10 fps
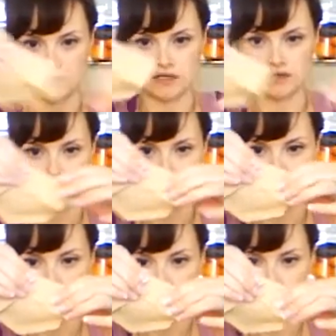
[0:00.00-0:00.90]
Give it a
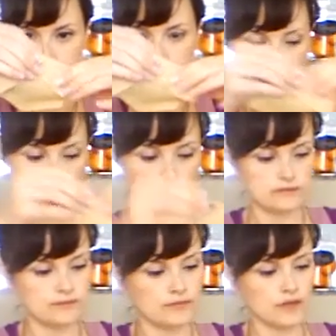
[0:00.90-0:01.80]
nice good fold.
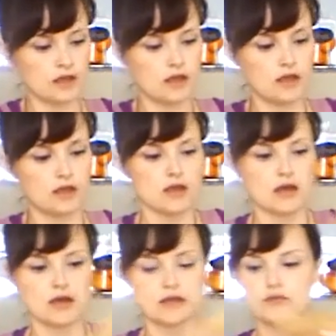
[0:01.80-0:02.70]

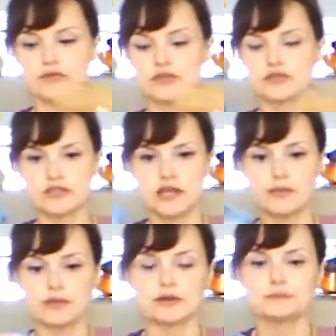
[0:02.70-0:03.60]
And then with your
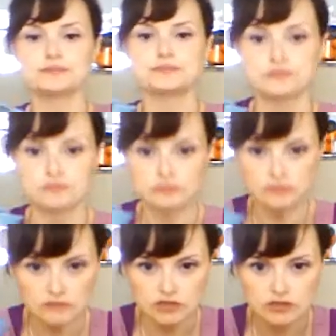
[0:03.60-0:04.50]
stapler,
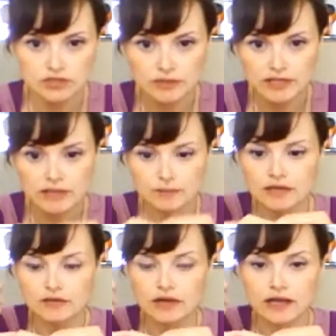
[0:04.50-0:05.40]
you see where they
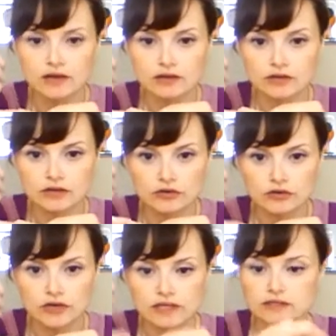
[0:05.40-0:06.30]
meet right here, the little
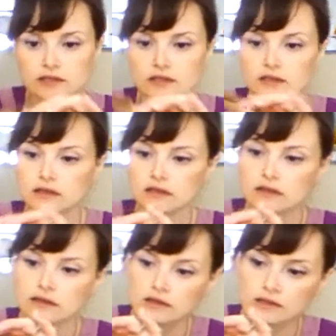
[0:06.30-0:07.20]
crease?
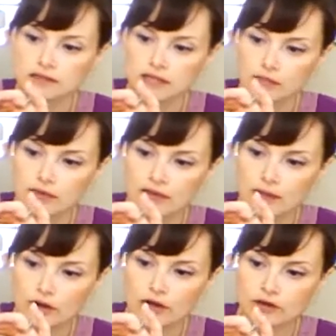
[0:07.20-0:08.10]
Staple
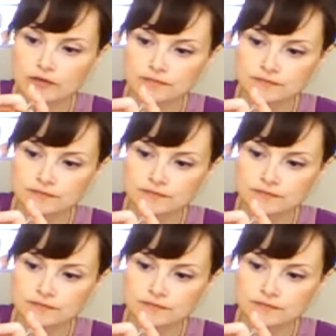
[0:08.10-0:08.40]
that part.